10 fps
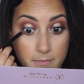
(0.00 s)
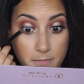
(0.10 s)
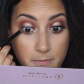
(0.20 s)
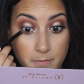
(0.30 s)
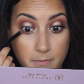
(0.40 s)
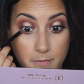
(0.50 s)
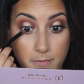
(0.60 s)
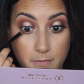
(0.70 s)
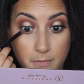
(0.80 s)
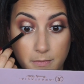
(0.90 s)
And I'm
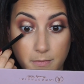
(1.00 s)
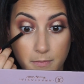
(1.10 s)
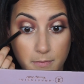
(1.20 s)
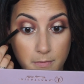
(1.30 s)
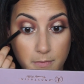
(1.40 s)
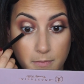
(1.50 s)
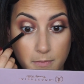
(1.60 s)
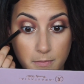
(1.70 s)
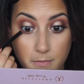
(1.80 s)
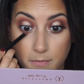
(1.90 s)
applying this close to
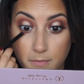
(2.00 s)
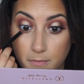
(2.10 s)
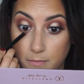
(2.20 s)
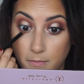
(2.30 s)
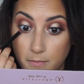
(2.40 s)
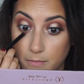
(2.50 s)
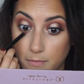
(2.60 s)
my lash line.